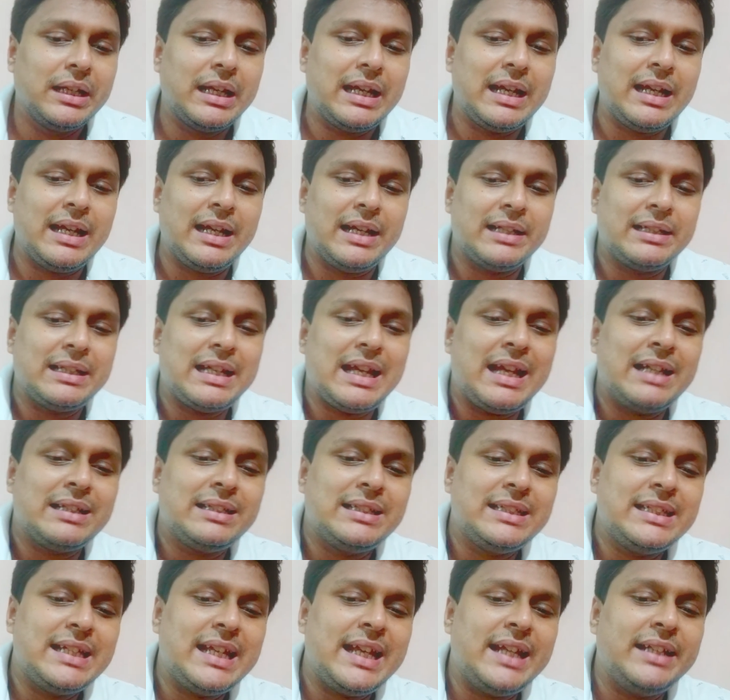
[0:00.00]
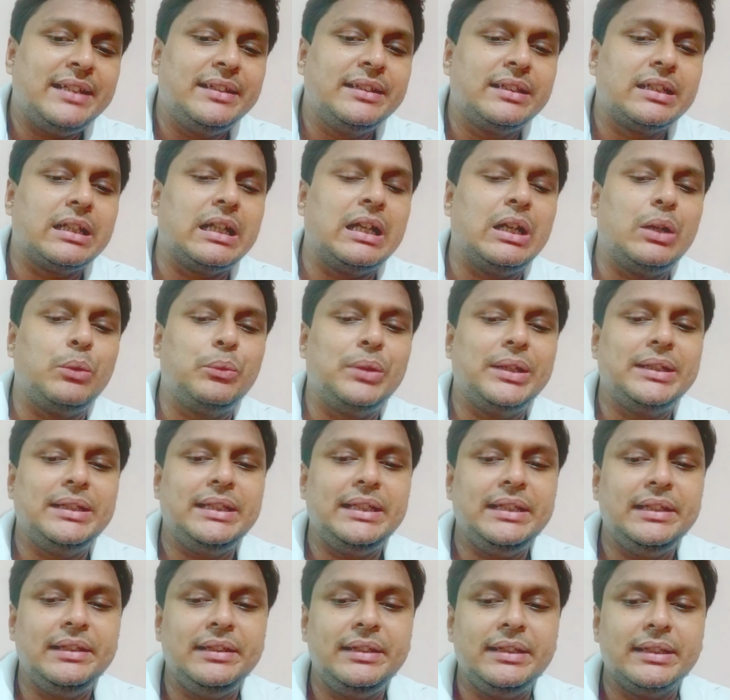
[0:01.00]
and at the end
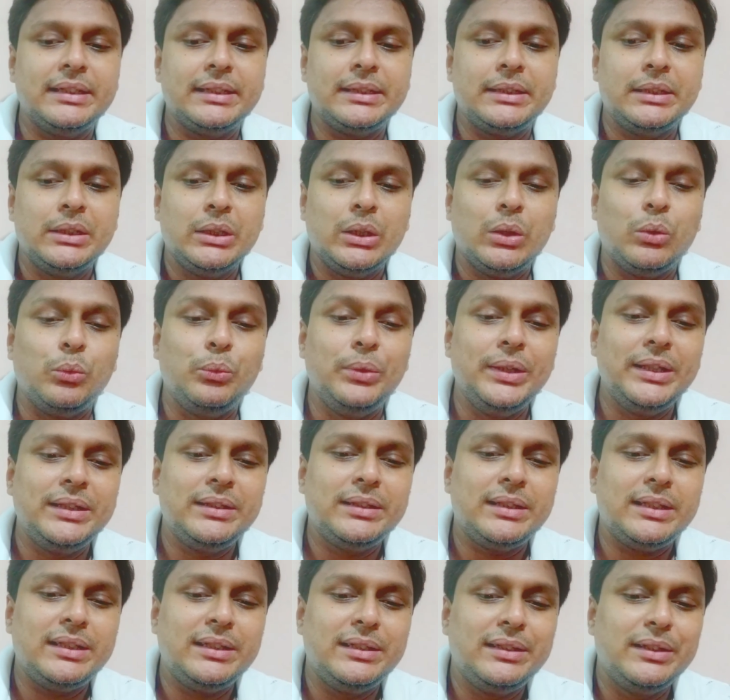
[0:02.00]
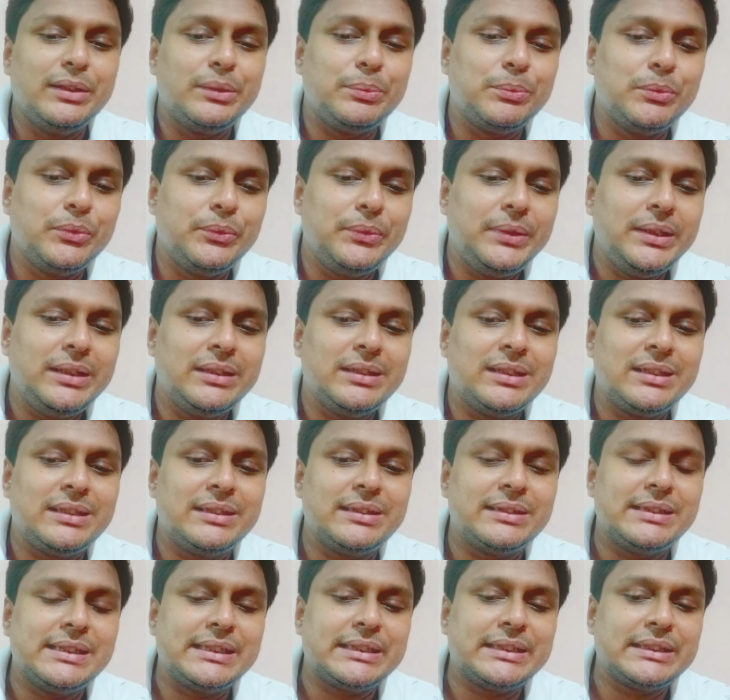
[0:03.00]
when India win in this movie, the
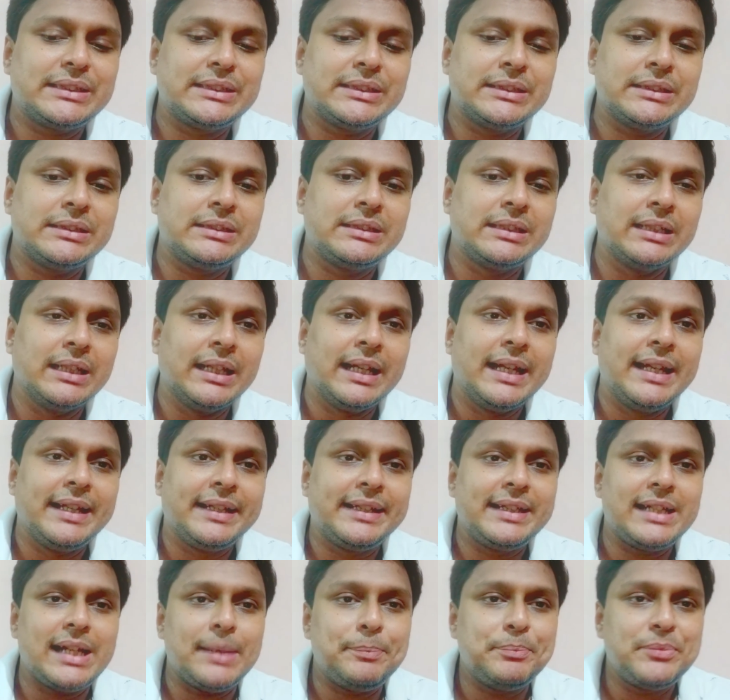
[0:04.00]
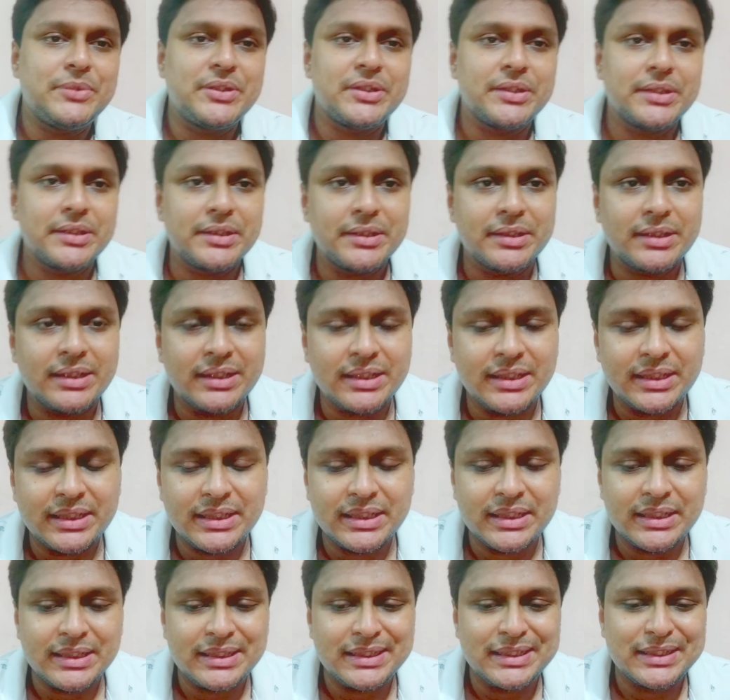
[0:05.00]
directors capture
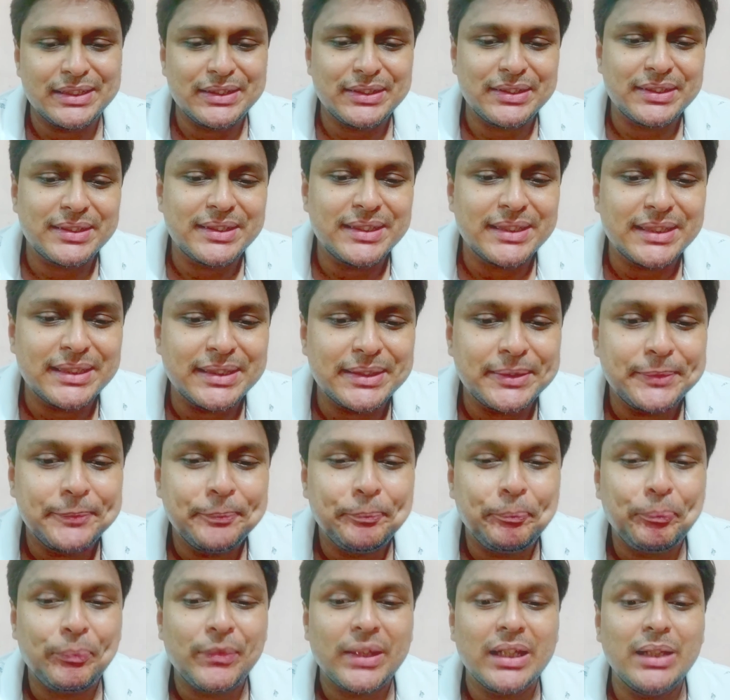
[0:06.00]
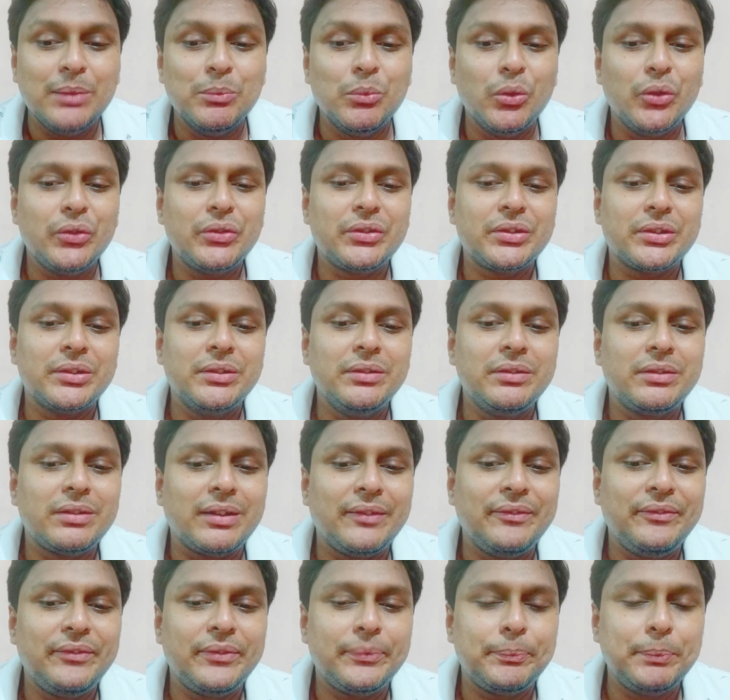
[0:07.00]
the emotions
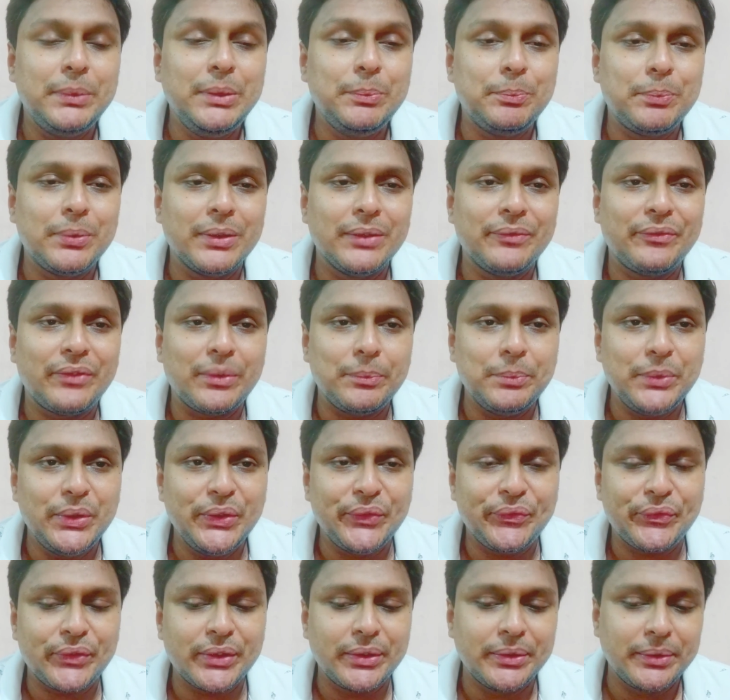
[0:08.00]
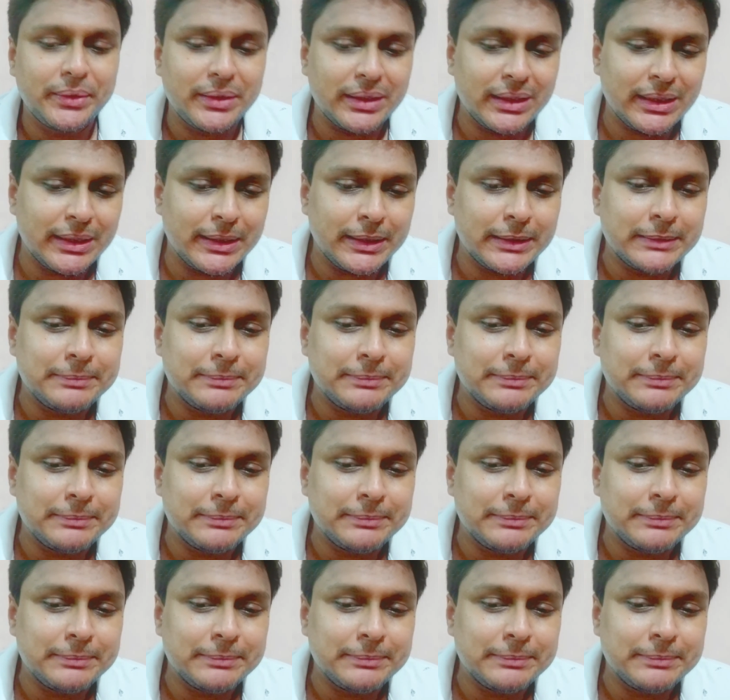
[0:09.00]
of people from different